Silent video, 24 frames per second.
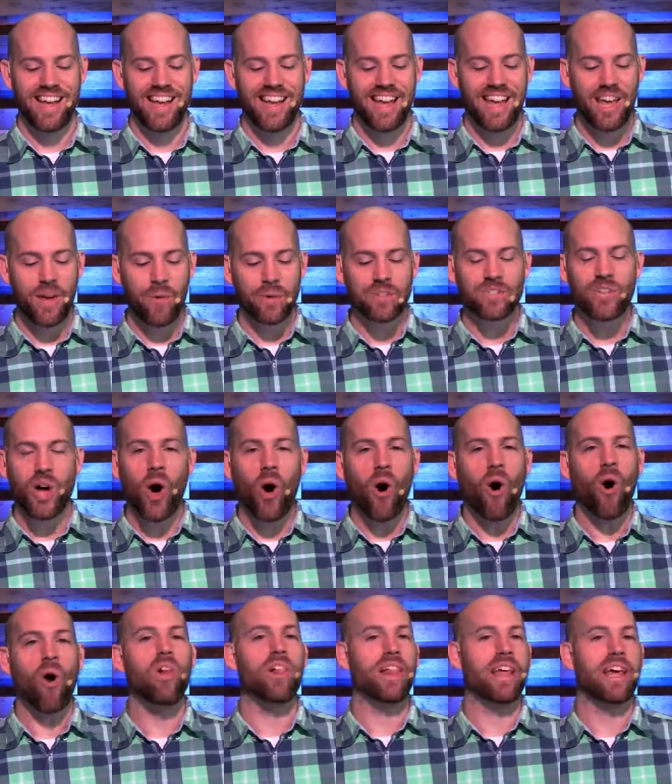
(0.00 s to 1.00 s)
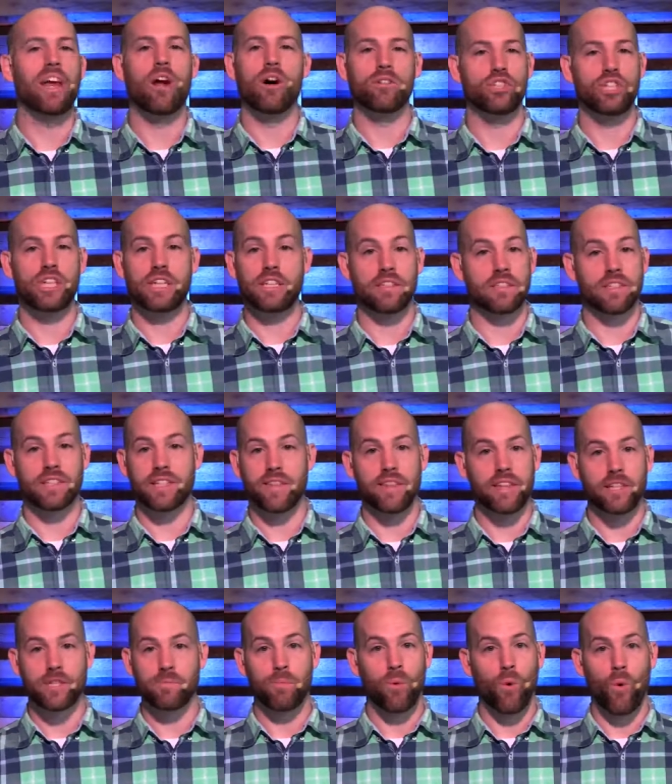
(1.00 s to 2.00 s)
he was all in on Jesus at
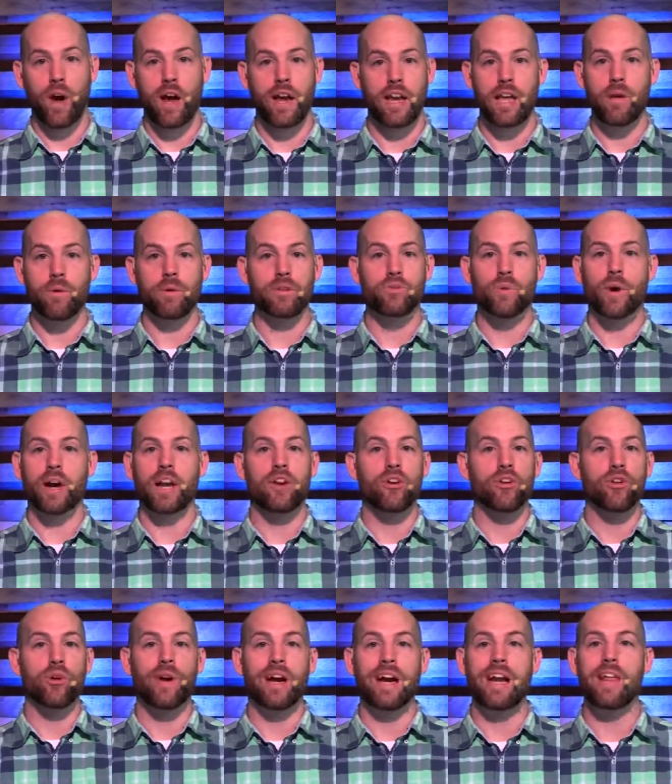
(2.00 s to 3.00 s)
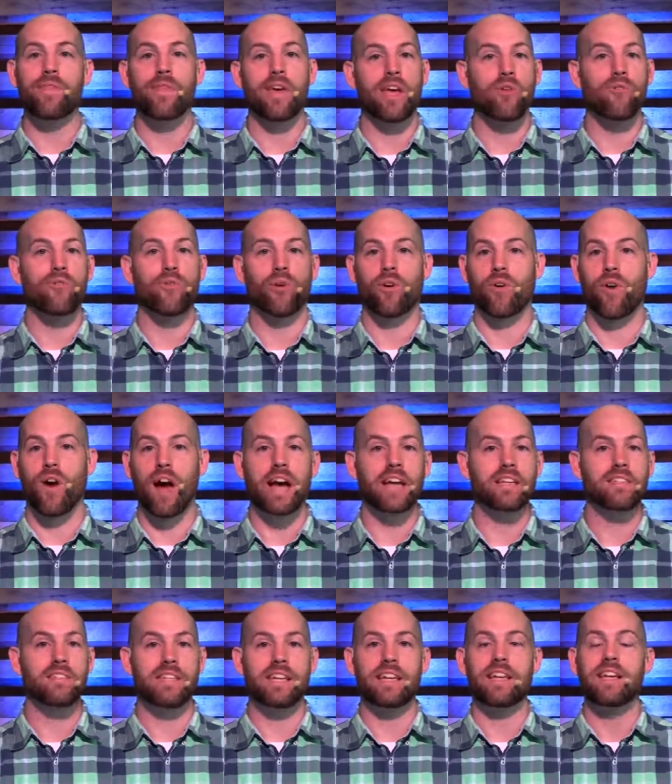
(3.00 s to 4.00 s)
this point. He was ready to do anything for
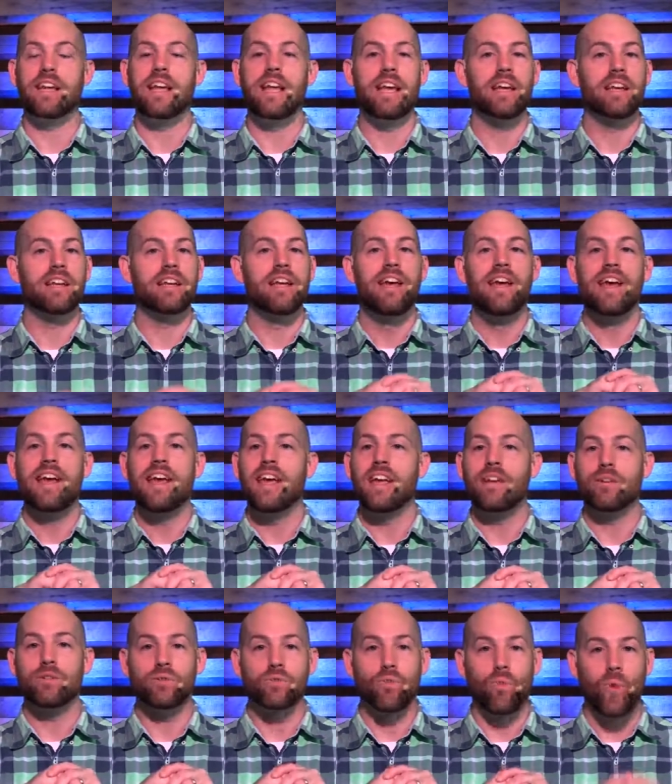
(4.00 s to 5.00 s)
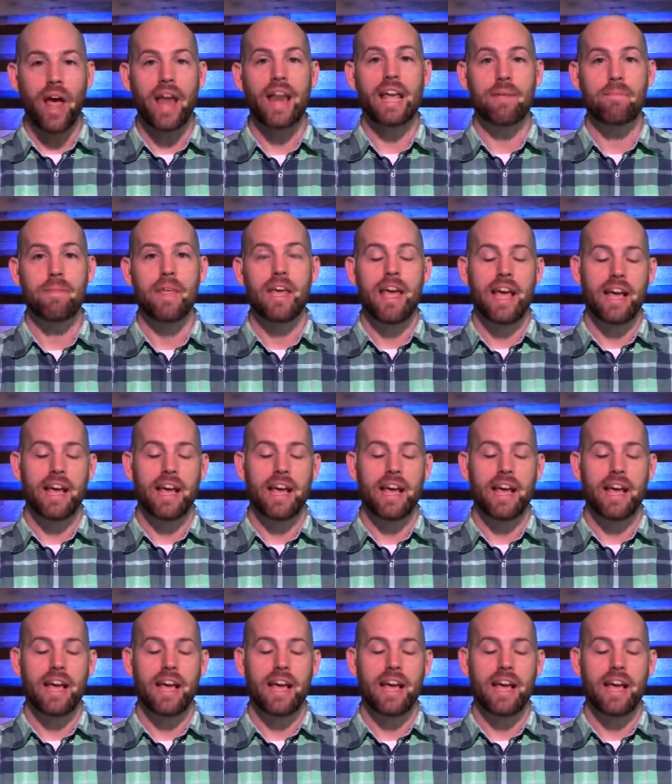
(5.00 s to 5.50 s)
Christ. He had, he had, he was ready.